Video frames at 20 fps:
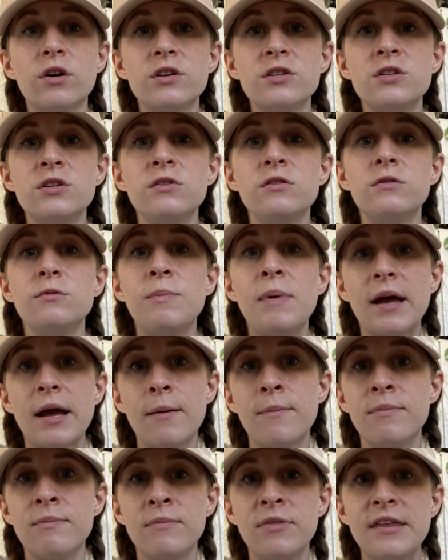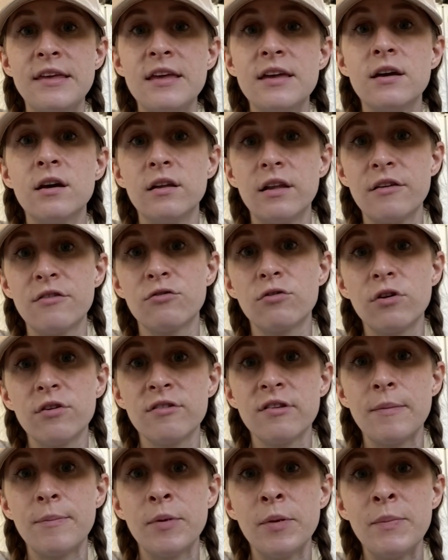to pick up the cholesterol
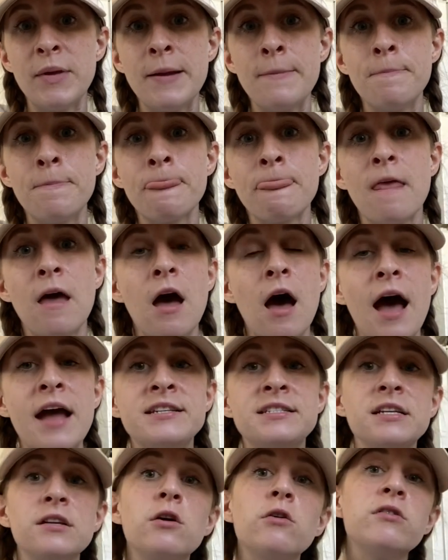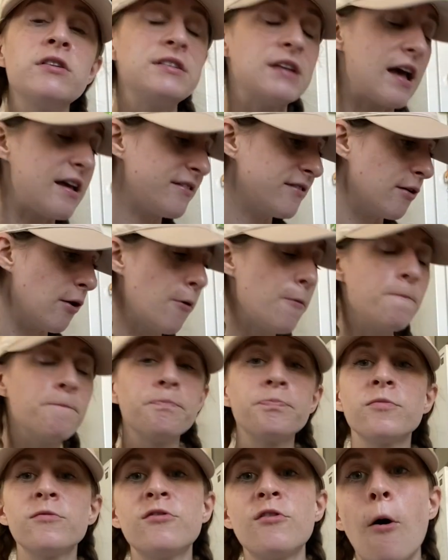supplement. I did go to Daiso,
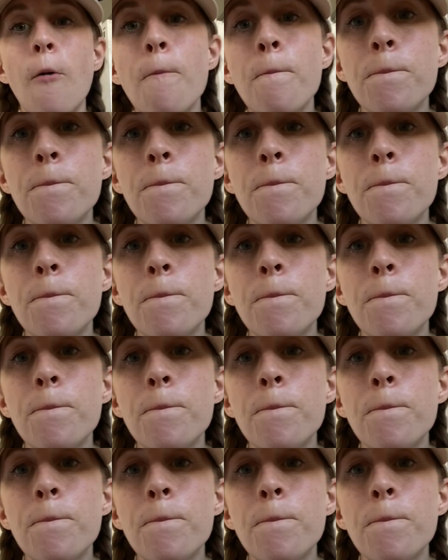so